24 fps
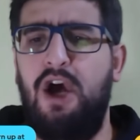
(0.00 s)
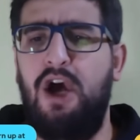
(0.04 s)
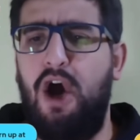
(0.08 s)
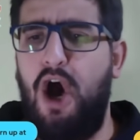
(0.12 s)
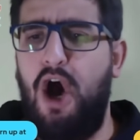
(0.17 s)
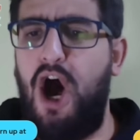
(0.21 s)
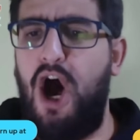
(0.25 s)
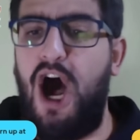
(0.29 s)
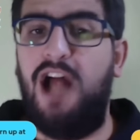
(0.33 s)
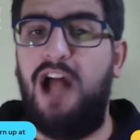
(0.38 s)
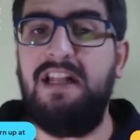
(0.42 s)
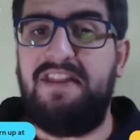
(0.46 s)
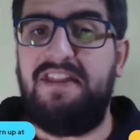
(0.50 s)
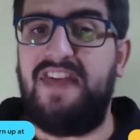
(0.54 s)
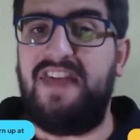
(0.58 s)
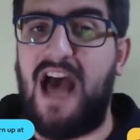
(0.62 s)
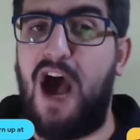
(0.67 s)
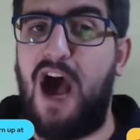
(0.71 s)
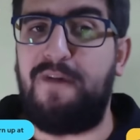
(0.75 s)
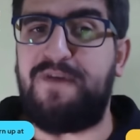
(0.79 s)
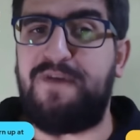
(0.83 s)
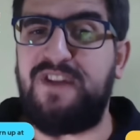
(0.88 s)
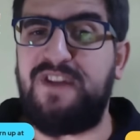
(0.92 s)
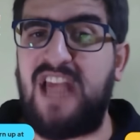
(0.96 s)
Hold the
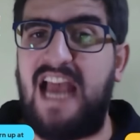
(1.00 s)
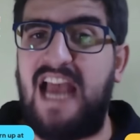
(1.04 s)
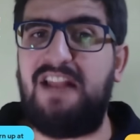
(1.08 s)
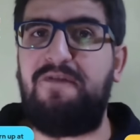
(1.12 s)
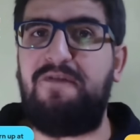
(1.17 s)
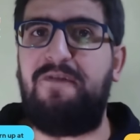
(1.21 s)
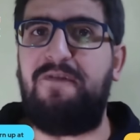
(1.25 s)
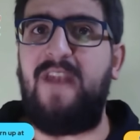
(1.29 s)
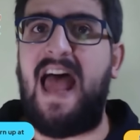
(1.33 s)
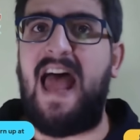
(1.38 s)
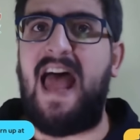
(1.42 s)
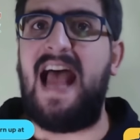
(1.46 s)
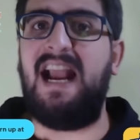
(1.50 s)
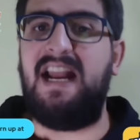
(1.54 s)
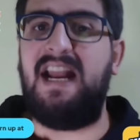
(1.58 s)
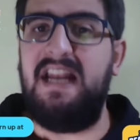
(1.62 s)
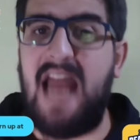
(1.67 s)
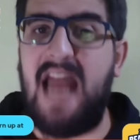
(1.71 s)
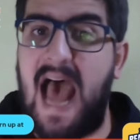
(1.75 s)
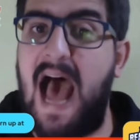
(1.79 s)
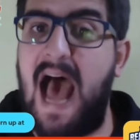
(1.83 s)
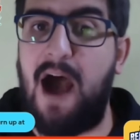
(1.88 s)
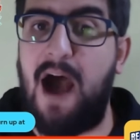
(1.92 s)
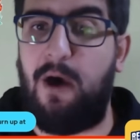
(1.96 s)
offside flag
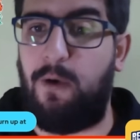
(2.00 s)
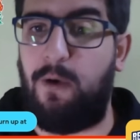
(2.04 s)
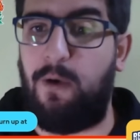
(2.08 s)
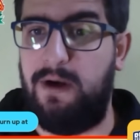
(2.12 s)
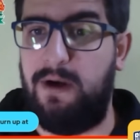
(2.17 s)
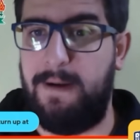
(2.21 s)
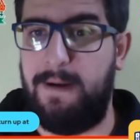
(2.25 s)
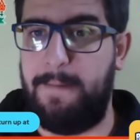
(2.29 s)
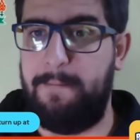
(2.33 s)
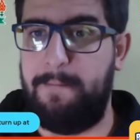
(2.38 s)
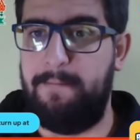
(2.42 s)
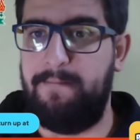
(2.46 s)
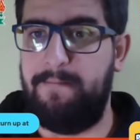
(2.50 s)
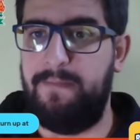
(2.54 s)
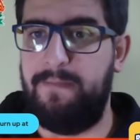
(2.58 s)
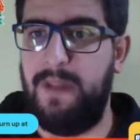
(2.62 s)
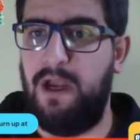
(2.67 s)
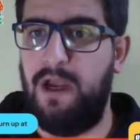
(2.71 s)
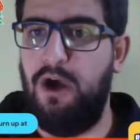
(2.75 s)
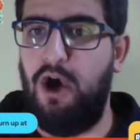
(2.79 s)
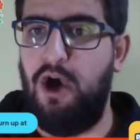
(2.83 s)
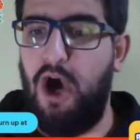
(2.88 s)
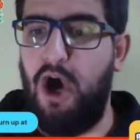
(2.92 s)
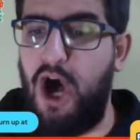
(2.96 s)
now.
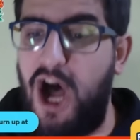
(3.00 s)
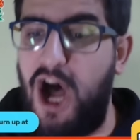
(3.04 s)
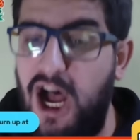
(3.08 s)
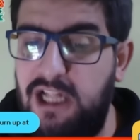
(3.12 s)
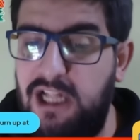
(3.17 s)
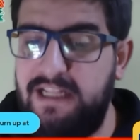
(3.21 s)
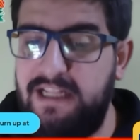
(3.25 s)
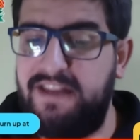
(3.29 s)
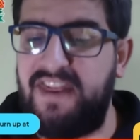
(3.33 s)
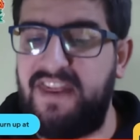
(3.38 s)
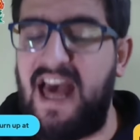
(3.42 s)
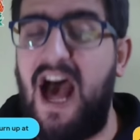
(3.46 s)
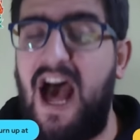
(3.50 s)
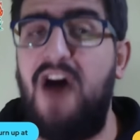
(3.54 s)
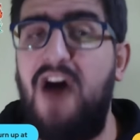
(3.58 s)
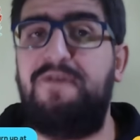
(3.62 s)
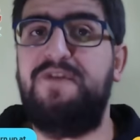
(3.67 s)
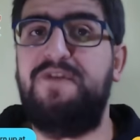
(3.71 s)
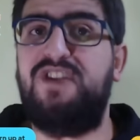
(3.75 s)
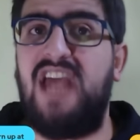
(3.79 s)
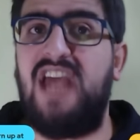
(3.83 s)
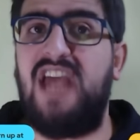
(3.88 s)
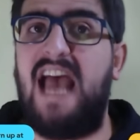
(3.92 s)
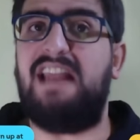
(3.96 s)
Hold the
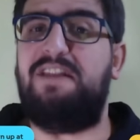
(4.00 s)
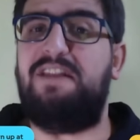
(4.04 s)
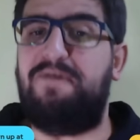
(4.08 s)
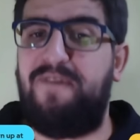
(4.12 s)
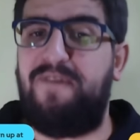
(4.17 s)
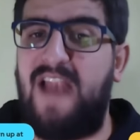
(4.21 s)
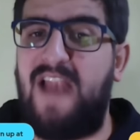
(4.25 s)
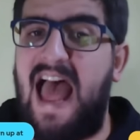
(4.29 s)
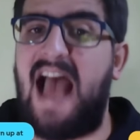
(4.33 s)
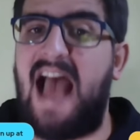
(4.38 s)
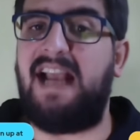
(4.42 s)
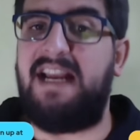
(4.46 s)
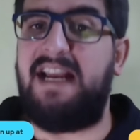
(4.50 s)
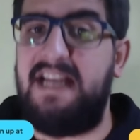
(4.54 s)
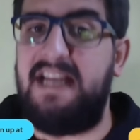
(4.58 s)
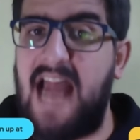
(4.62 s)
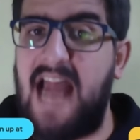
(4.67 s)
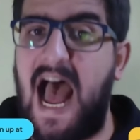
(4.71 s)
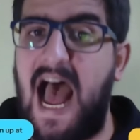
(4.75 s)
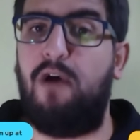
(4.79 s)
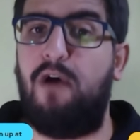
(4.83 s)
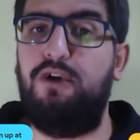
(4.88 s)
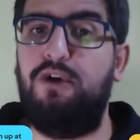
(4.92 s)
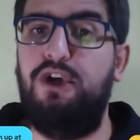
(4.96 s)
offside flag
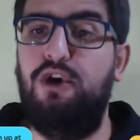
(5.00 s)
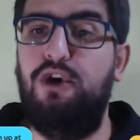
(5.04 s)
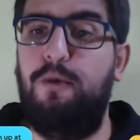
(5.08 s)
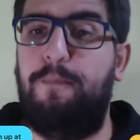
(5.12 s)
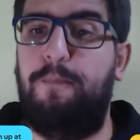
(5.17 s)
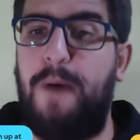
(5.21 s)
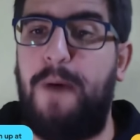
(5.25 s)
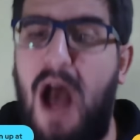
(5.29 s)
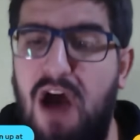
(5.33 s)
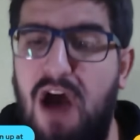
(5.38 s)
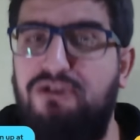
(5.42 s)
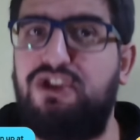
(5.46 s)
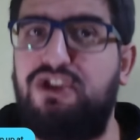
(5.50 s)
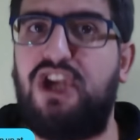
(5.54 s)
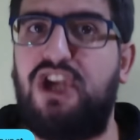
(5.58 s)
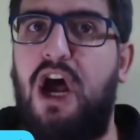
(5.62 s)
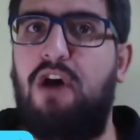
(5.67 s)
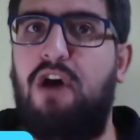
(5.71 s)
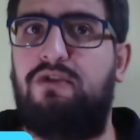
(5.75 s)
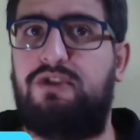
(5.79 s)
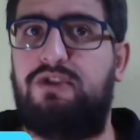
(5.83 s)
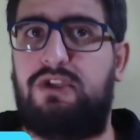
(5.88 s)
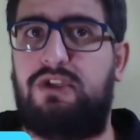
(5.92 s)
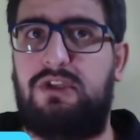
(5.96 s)
now, you
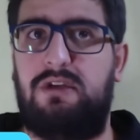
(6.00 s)
bozos.